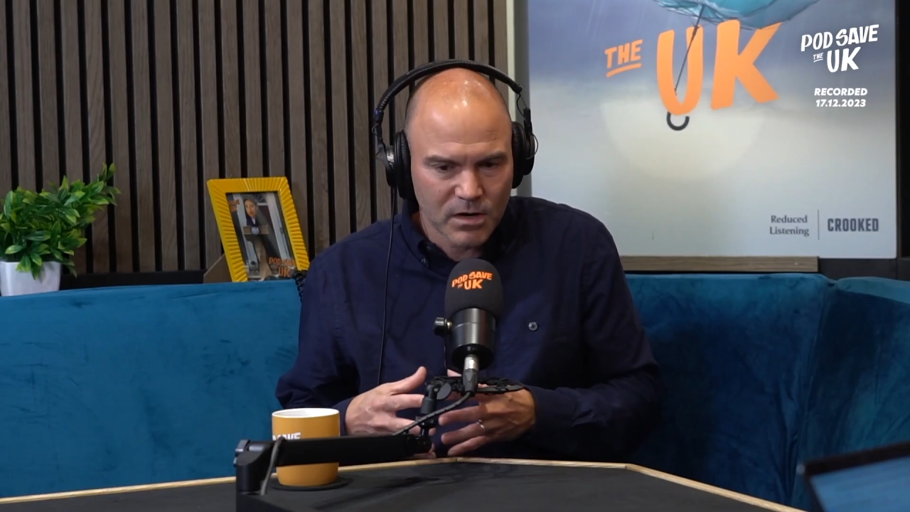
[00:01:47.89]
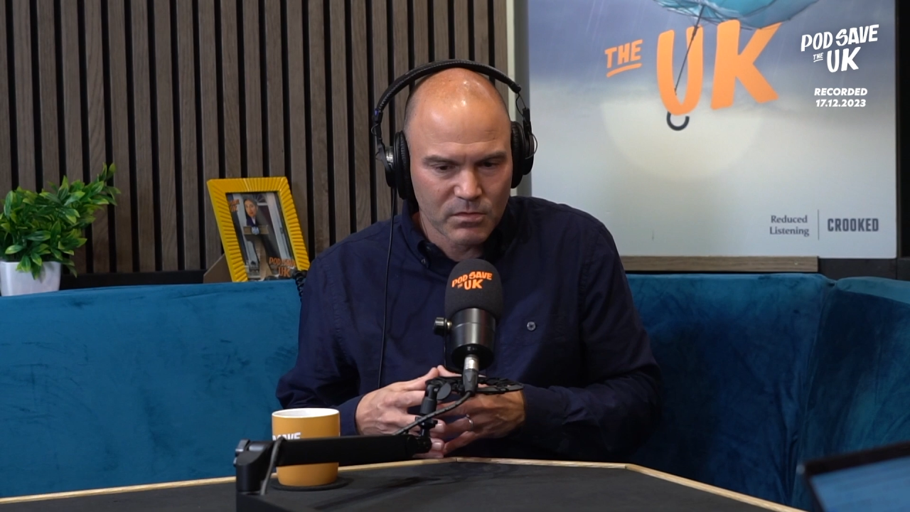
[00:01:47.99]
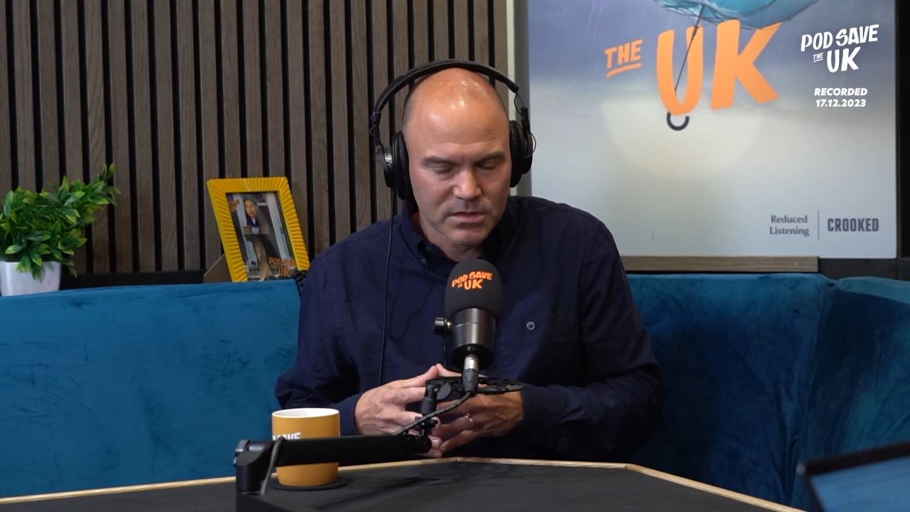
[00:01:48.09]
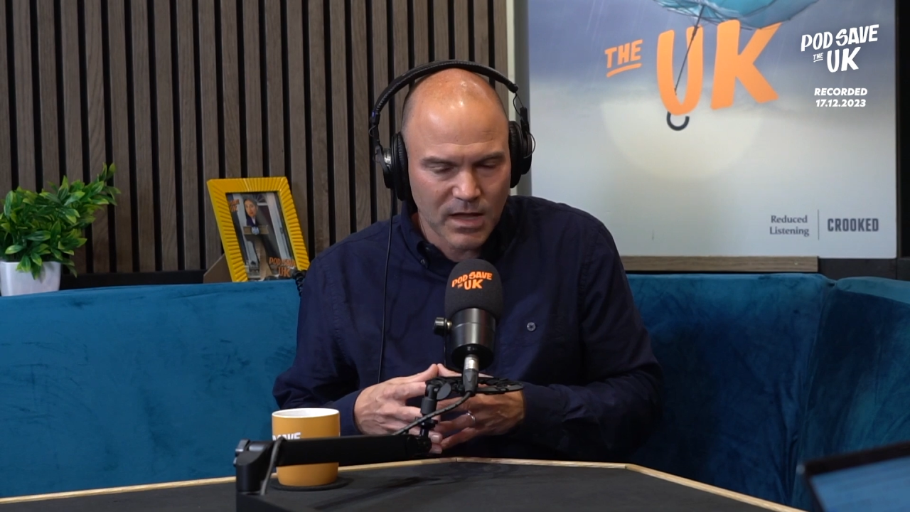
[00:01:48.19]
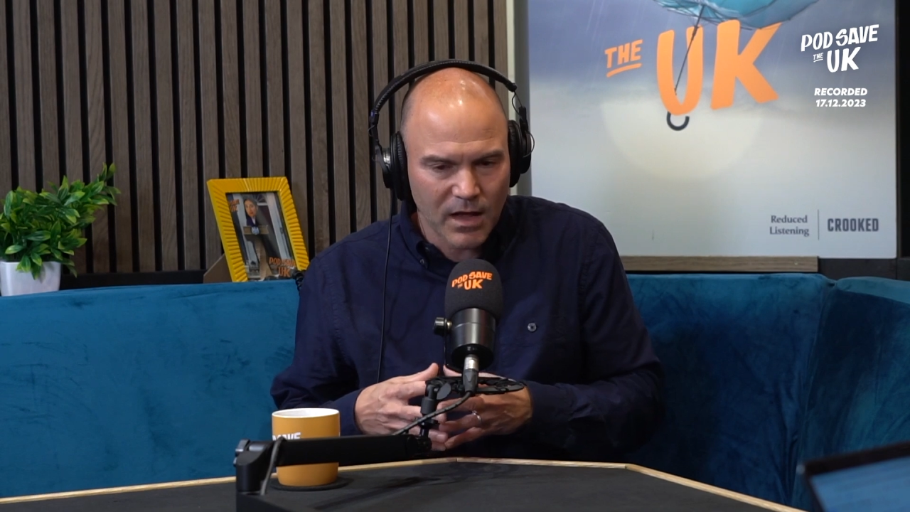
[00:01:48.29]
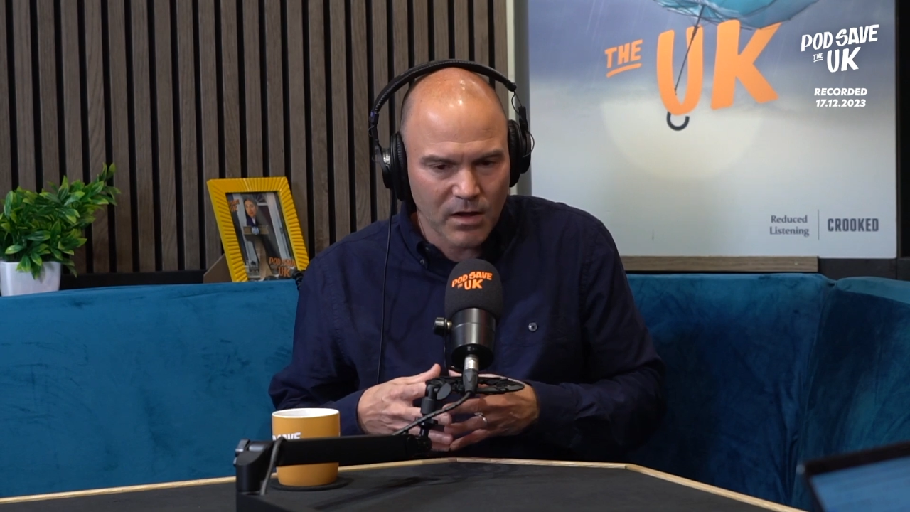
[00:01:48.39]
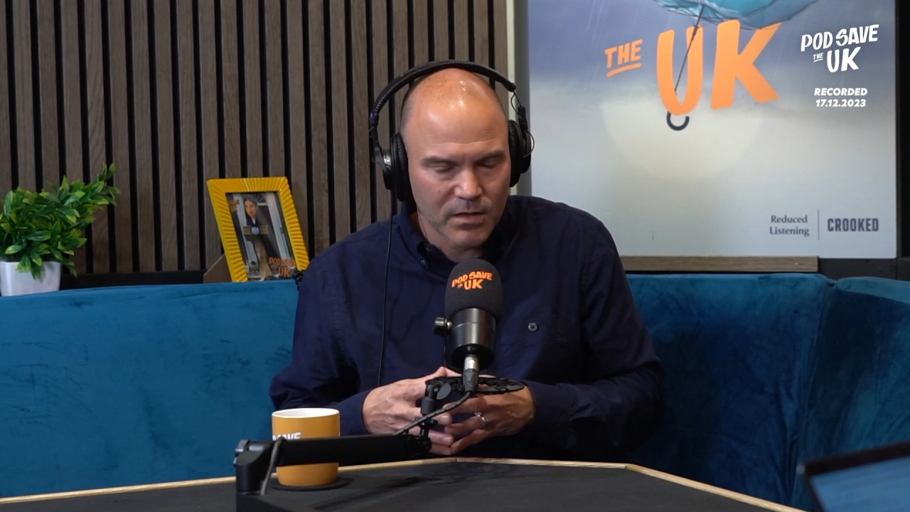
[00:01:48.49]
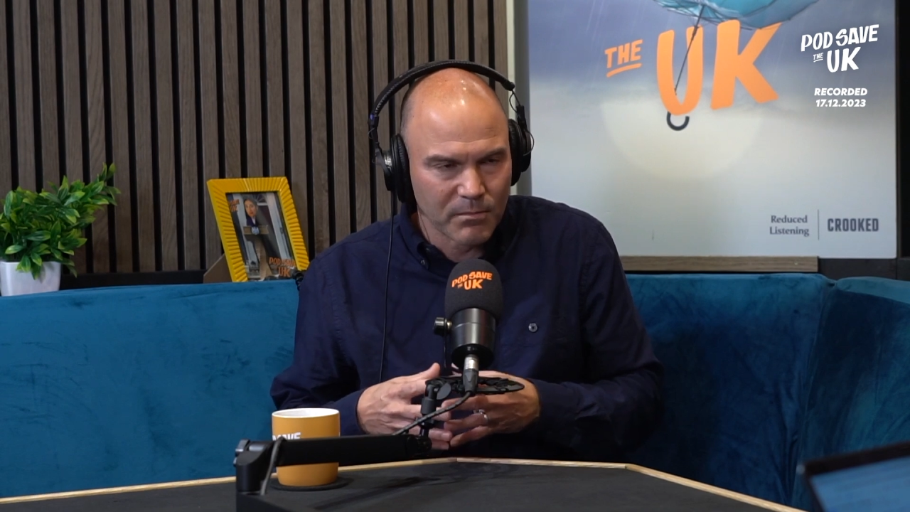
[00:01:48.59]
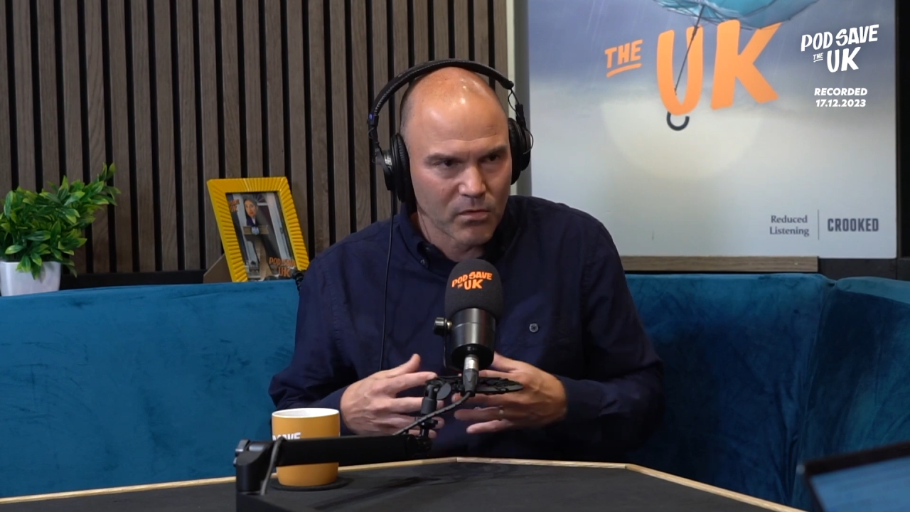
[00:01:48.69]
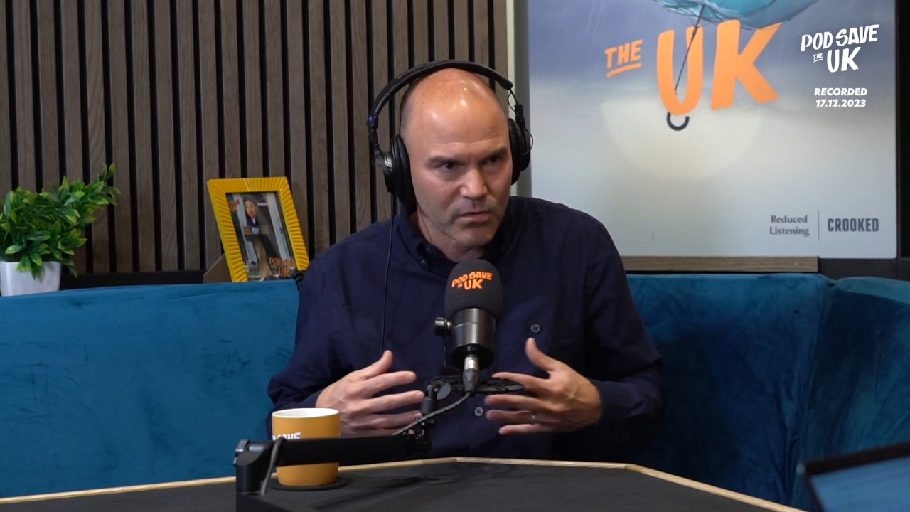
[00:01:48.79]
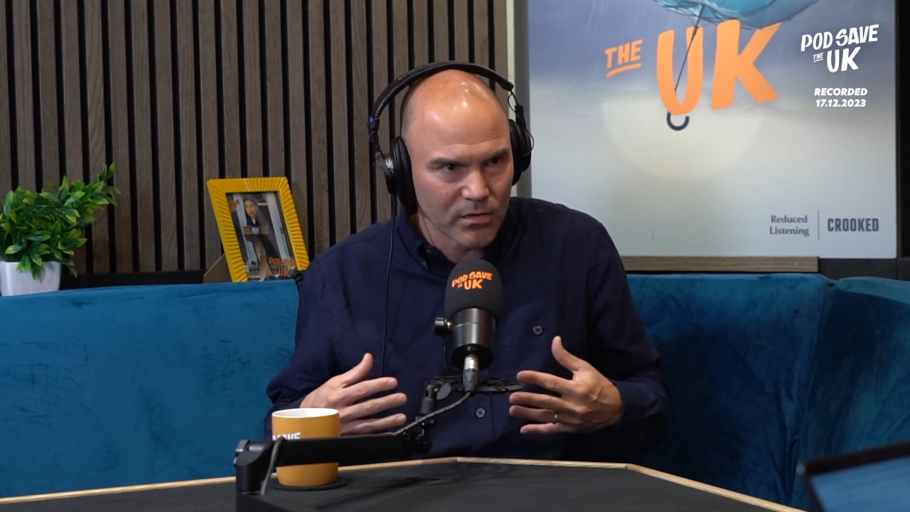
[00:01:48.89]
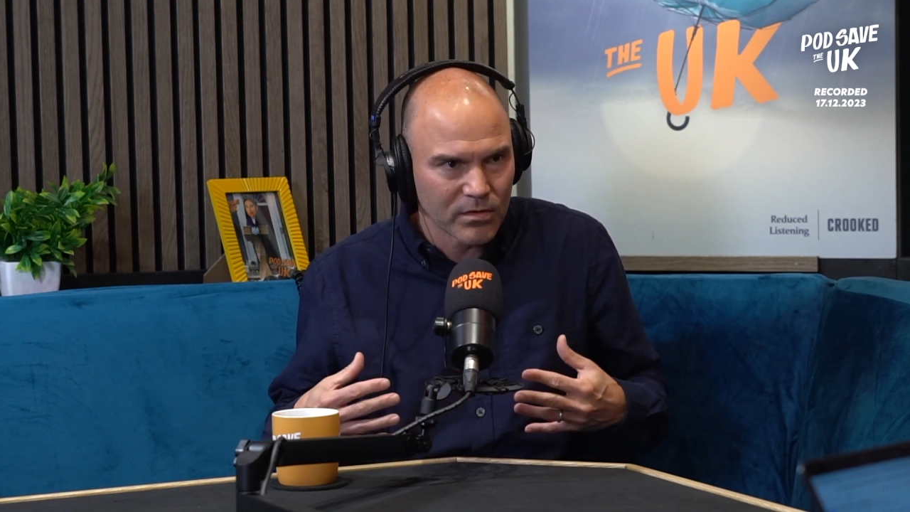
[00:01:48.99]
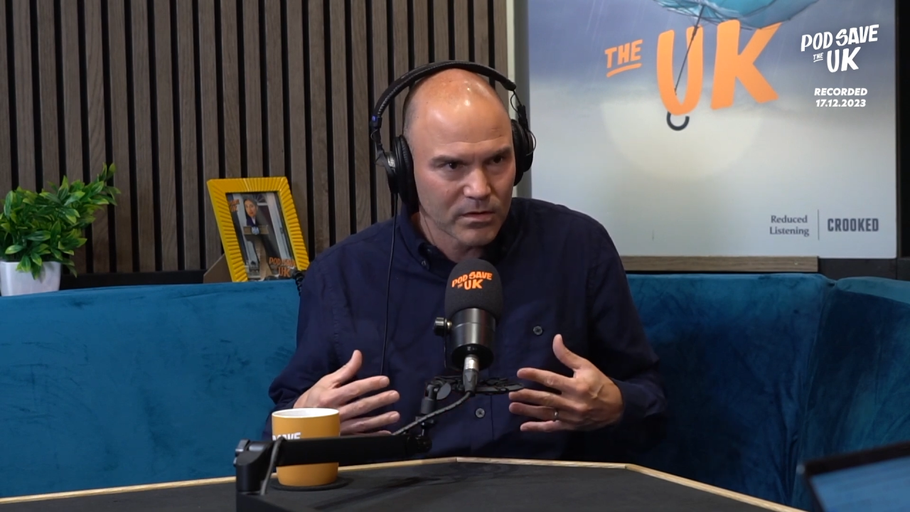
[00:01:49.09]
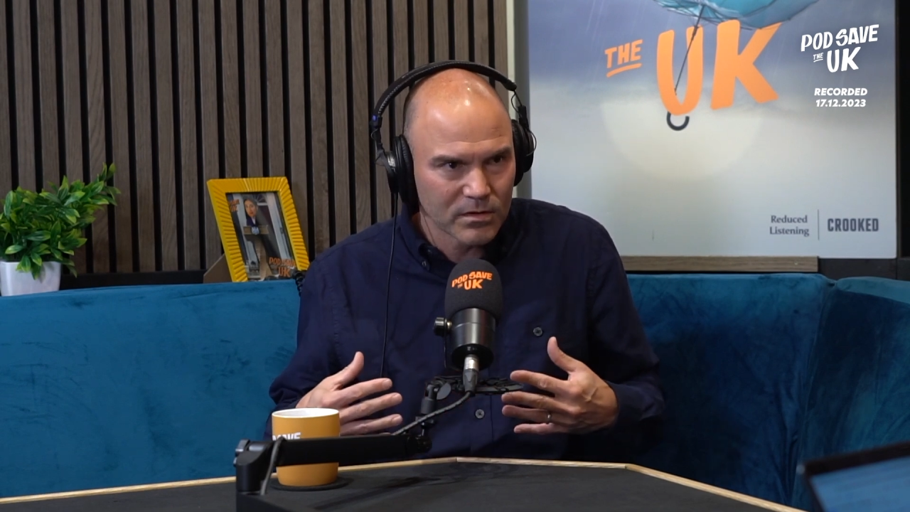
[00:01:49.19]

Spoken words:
was not on the border.